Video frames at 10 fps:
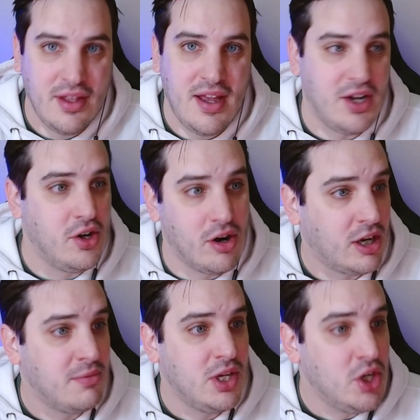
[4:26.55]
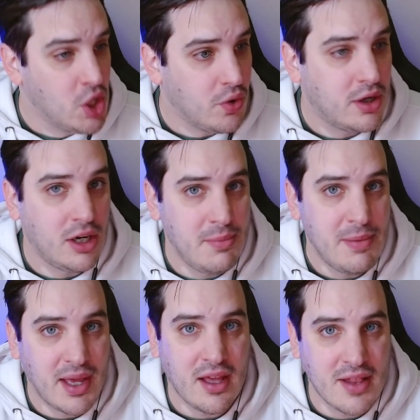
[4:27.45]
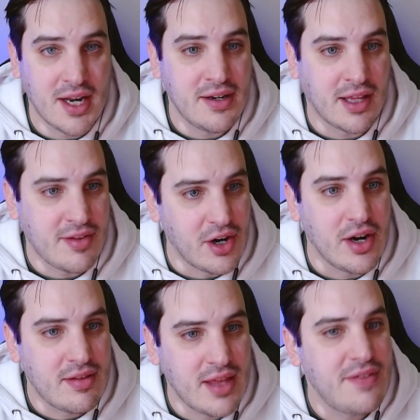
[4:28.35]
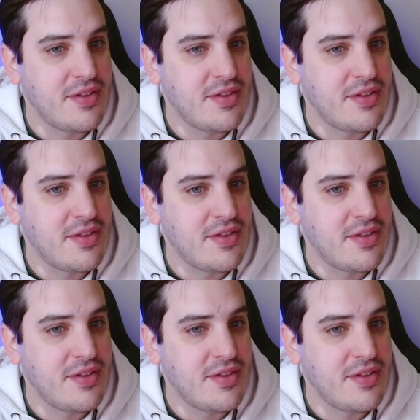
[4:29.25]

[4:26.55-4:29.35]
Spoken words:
and you're going to be making a lot of dexterity saves,